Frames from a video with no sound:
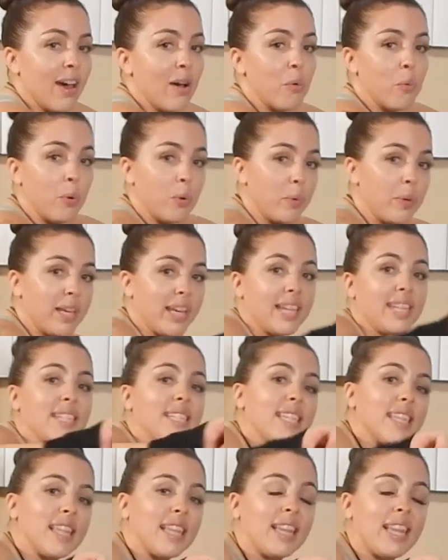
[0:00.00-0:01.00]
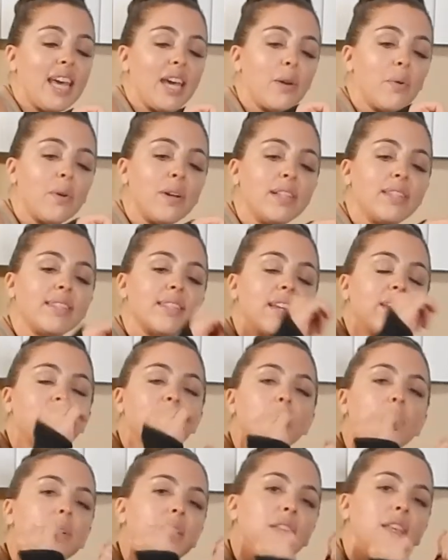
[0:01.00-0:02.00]
when we get into the leg ones, I
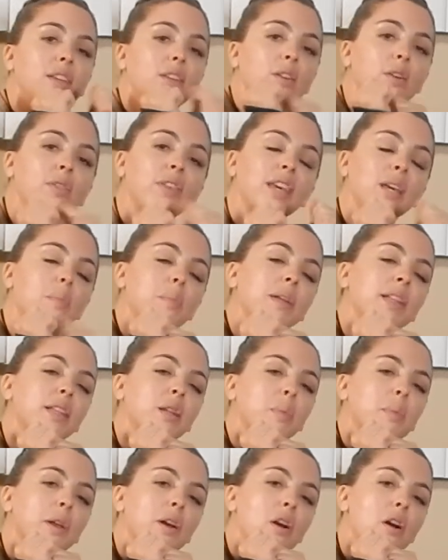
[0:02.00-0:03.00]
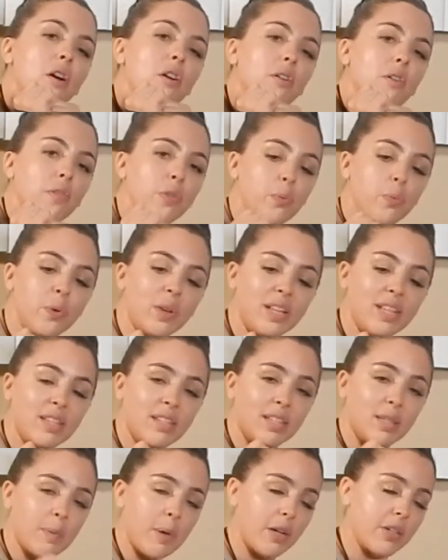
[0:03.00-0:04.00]
do want to let you know they can be a little bit harder on the wrist,
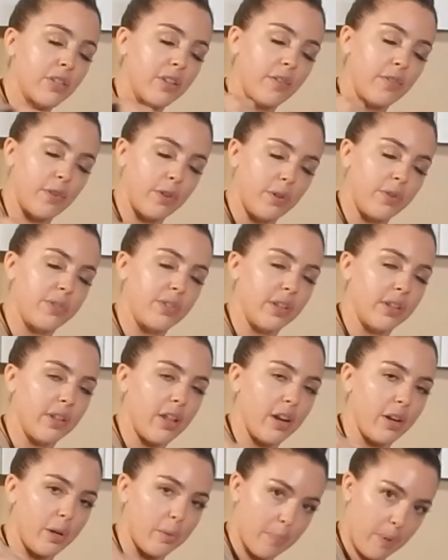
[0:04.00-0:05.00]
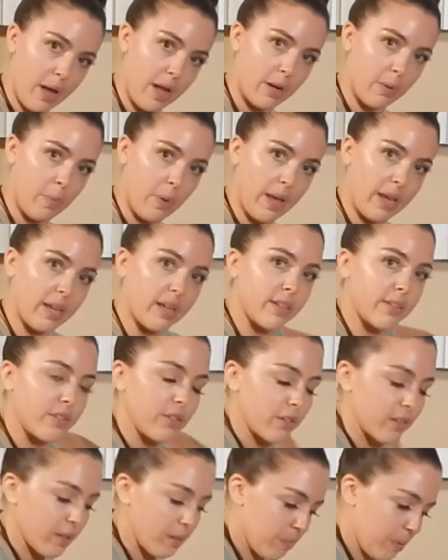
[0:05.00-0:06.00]
especially if you're using a lot of your body weight because
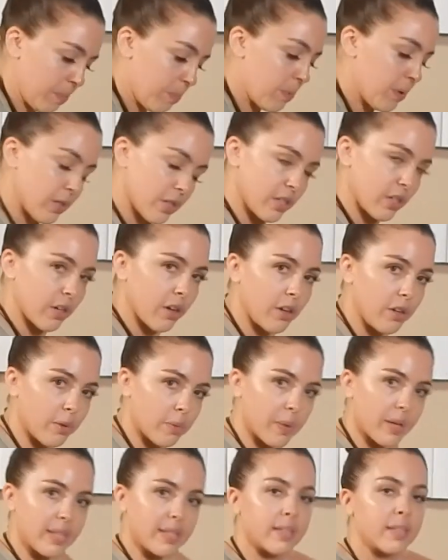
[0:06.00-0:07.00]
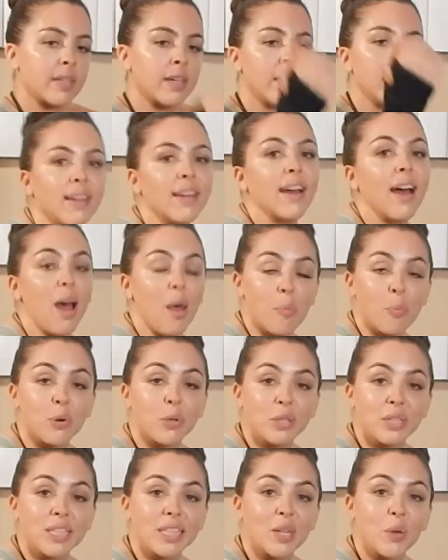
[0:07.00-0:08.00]
you're going to be pushing on your wrist. I
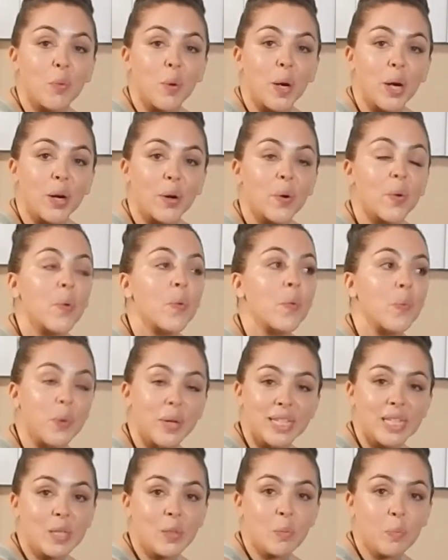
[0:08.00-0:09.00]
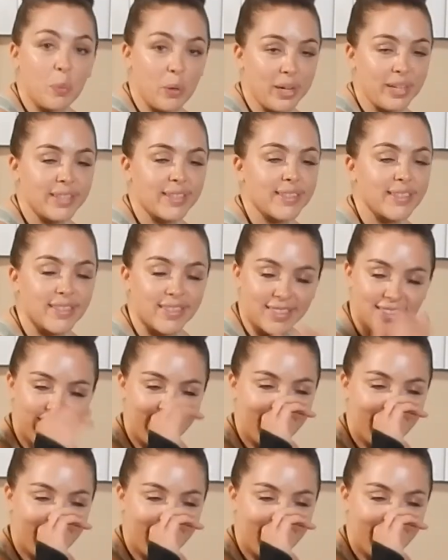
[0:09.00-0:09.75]
personally wear wrist braces